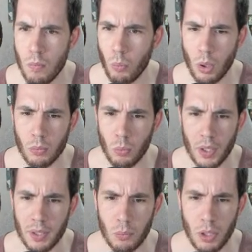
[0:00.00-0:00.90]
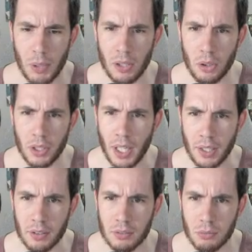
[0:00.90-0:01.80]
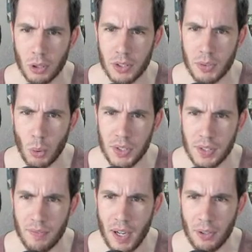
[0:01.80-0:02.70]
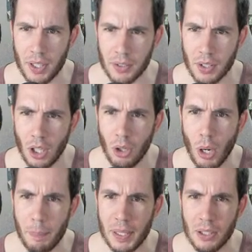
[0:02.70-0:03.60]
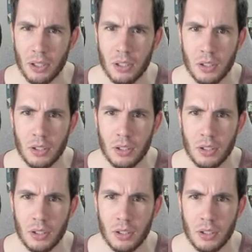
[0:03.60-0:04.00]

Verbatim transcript: What what what am I looking at? What's what's the variant? Oh, up here?